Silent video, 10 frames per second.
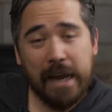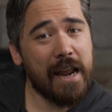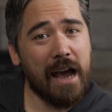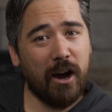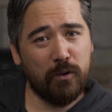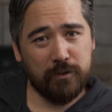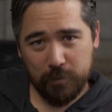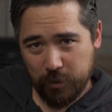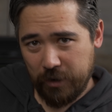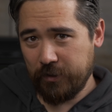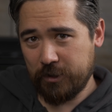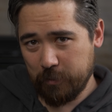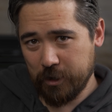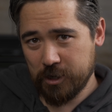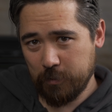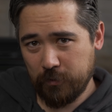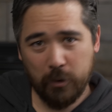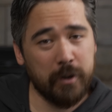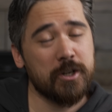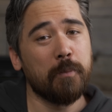And now for a brief intermission
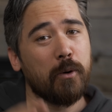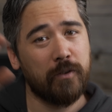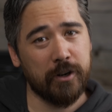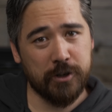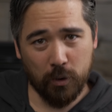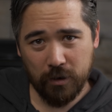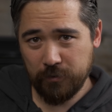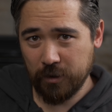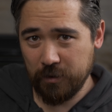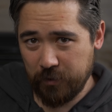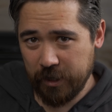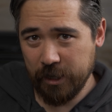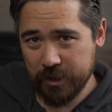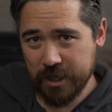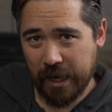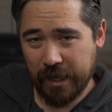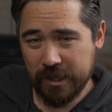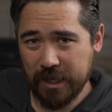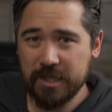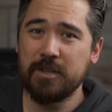before we jump over to Jordan for the video
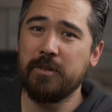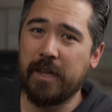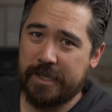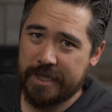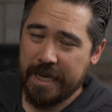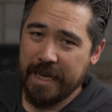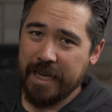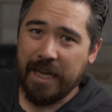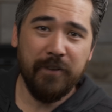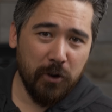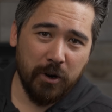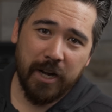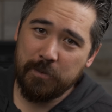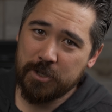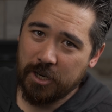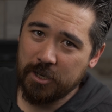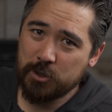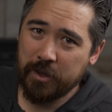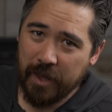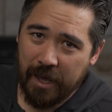settings, let's do this. If your name
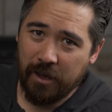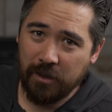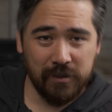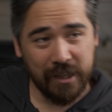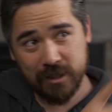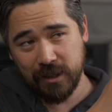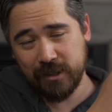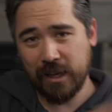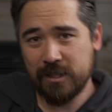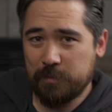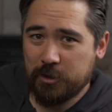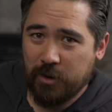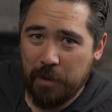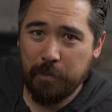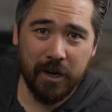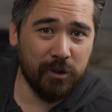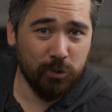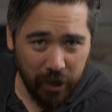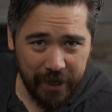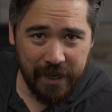starts with L, let's click that subscribe button
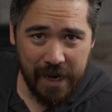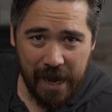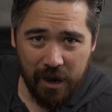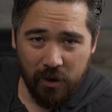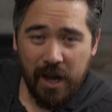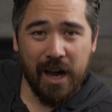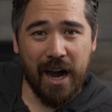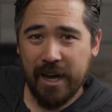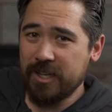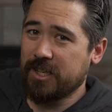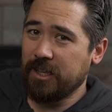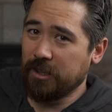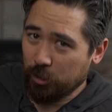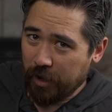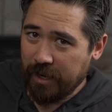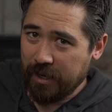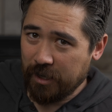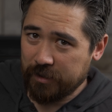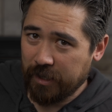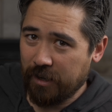right now. I see Lorraine
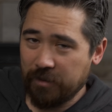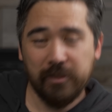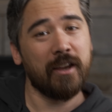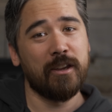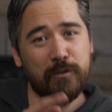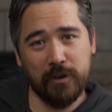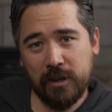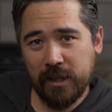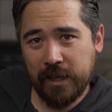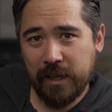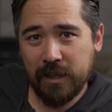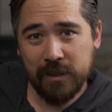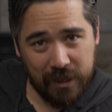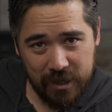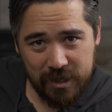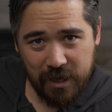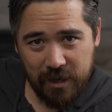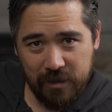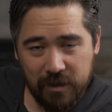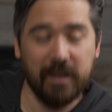out there. Thank you for clicking.
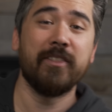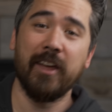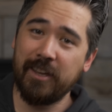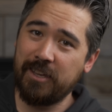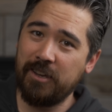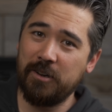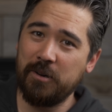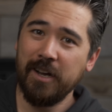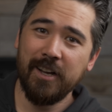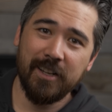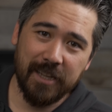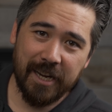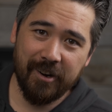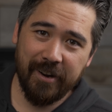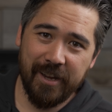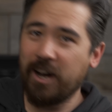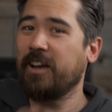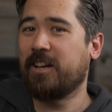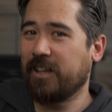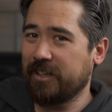Lisa, uh, thank you. Larry, oh,
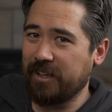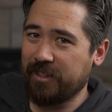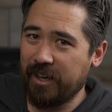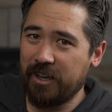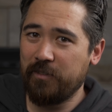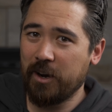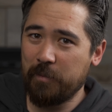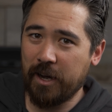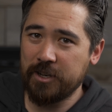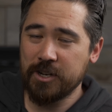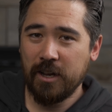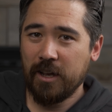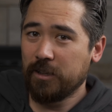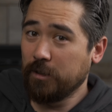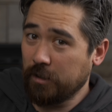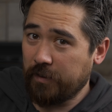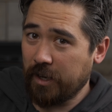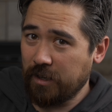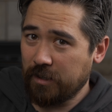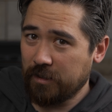you clicked it. Thank you very much.
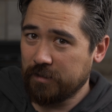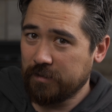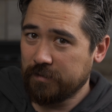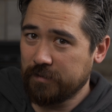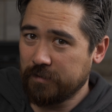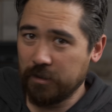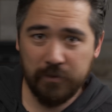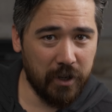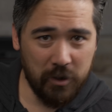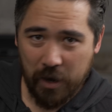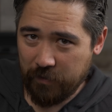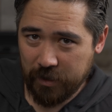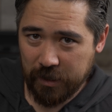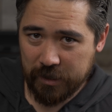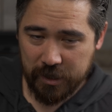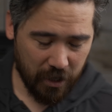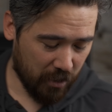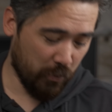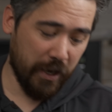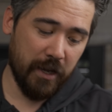Ludwig, Ludwig, you haven't clicked yet.
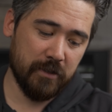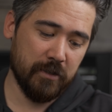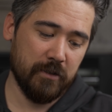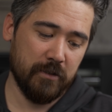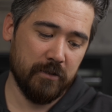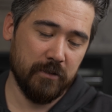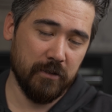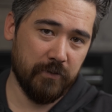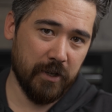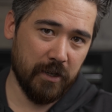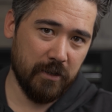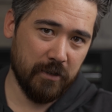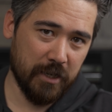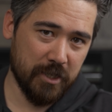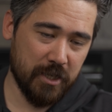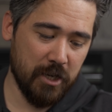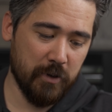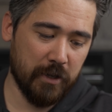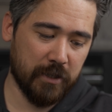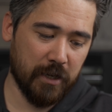I'll wait. Ludwig, I see
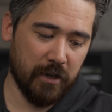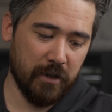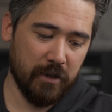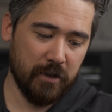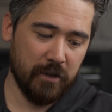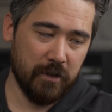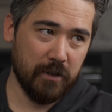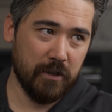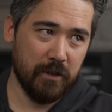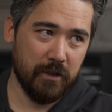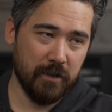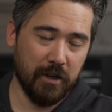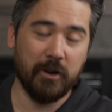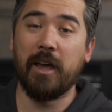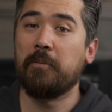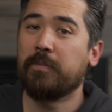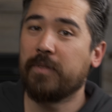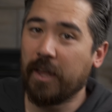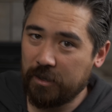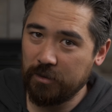you out there. Okay,
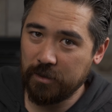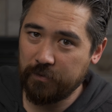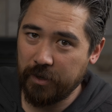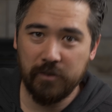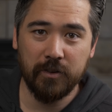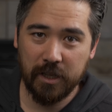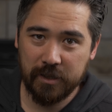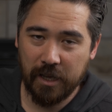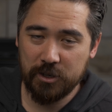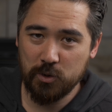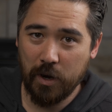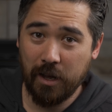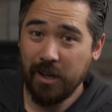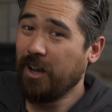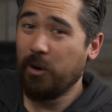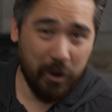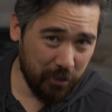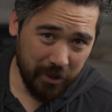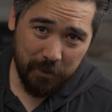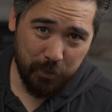thank you, Ludwig. You've clicked that as well. We
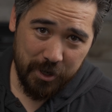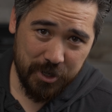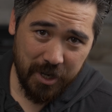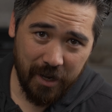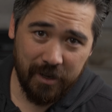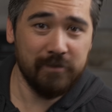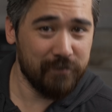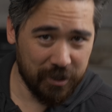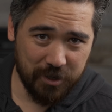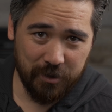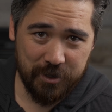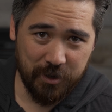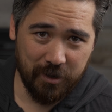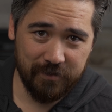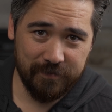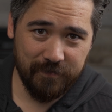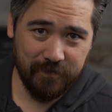really appreciate it. Let's go to Jordan.